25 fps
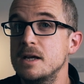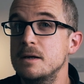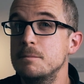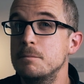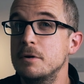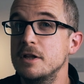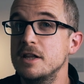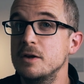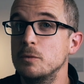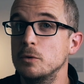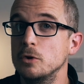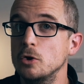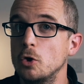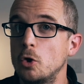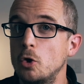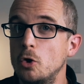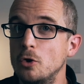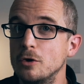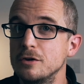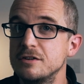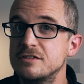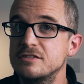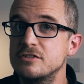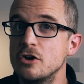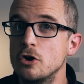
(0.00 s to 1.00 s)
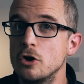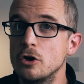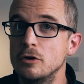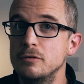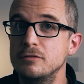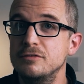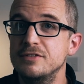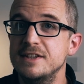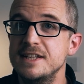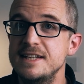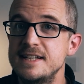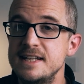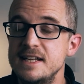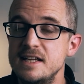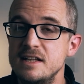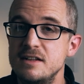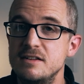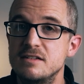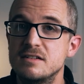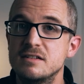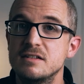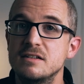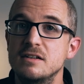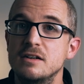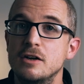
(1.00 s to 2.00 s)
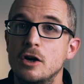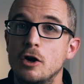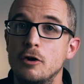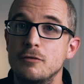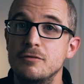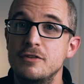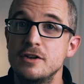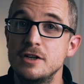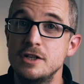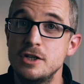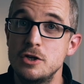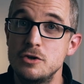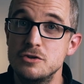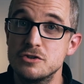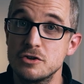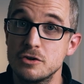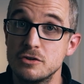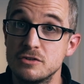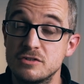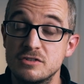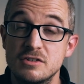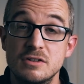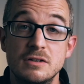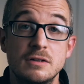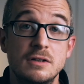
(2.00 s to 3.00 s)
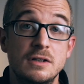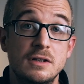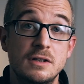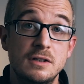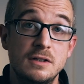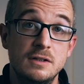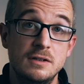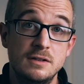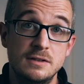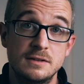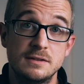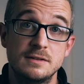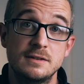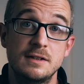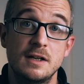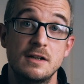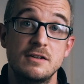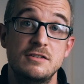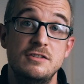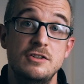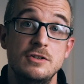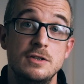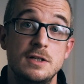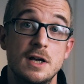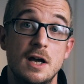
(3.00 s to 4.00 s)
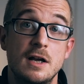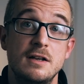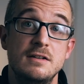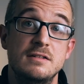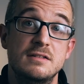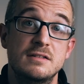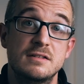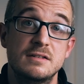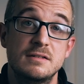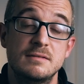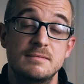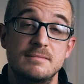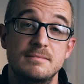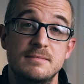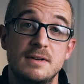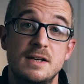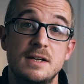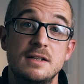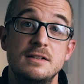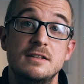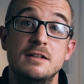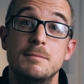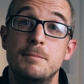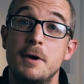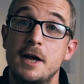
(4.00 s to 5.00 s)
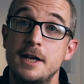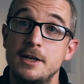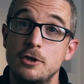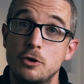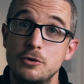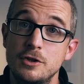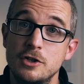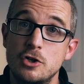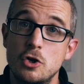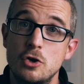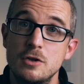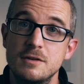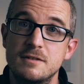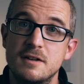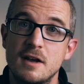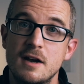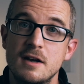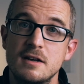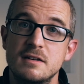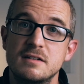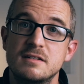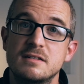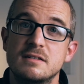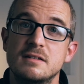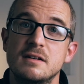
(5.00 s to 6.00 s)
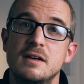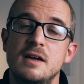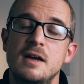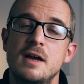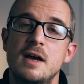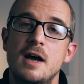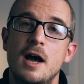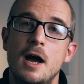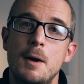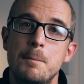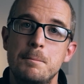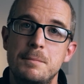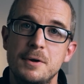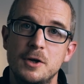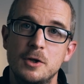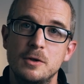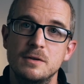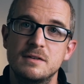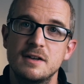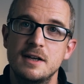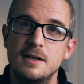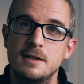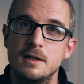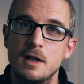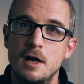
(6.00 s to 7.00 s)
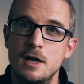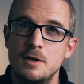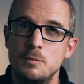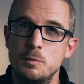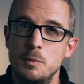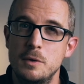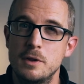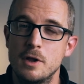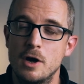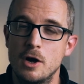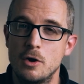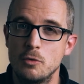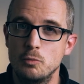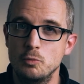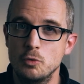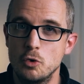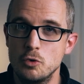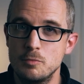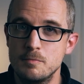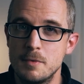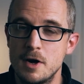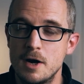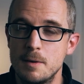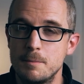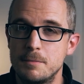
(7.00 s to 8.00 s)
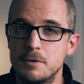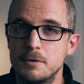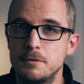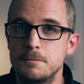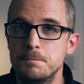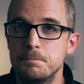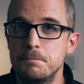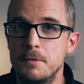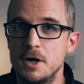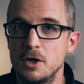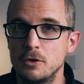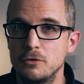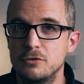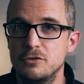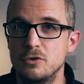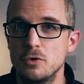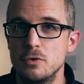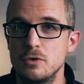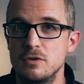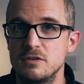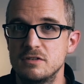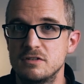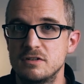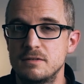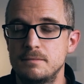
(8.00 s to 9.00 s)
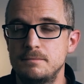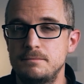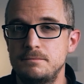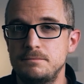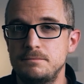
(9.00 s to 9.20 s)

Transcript: But they will all serve the needs of the users. That's you guys, depending on the context, and built in line with our roadmap milestones.